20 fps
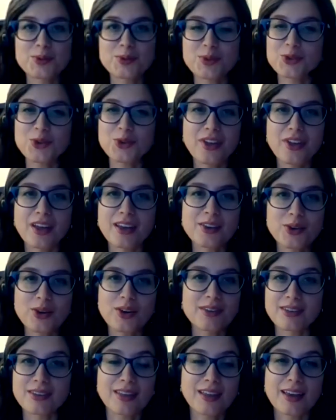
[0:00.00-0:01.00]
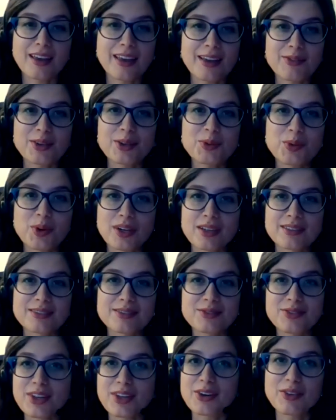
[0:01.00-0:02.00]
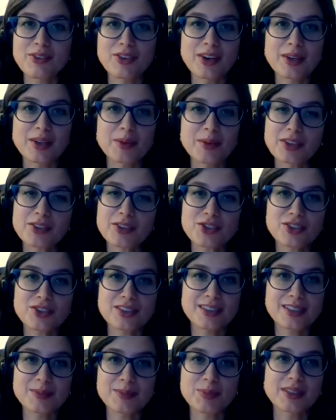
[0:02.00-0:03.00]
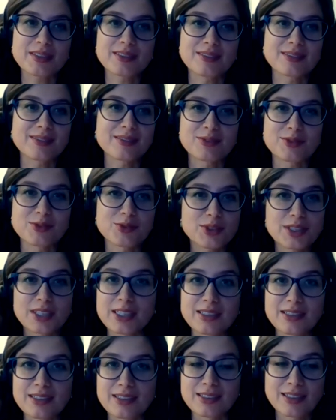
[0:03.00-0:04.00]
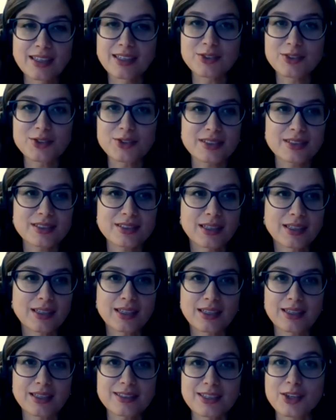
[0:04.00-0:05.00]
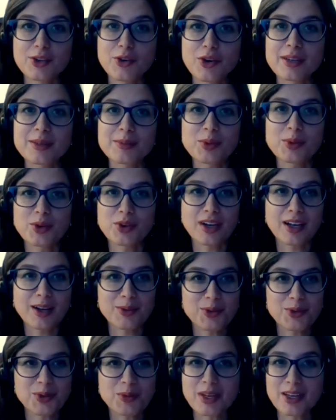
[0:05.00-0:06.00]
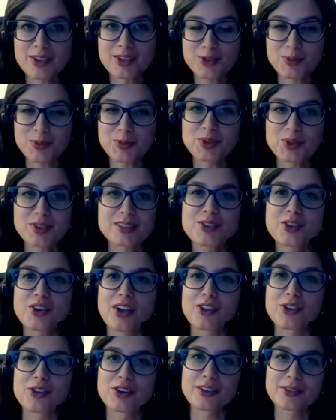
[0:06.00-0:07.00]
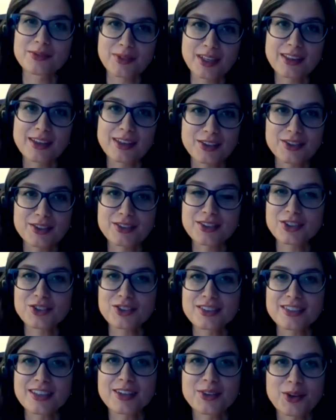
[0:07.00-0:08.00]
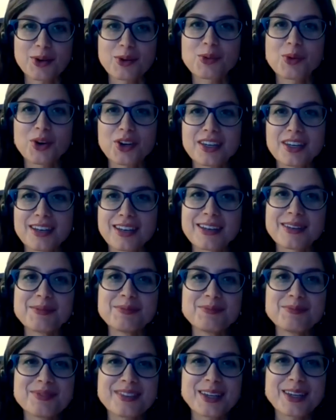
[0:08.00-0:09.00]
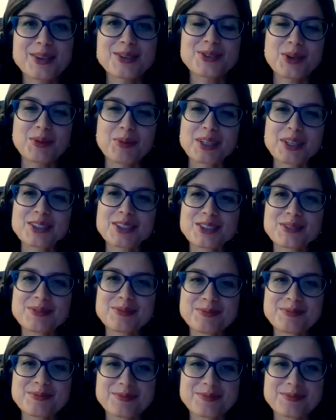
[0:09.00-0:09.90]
want to thank you, thank everyone very, very much. This has been really interesting, and it's incredible how you managed to put this together in the conditions that you're working in. Thank you so much.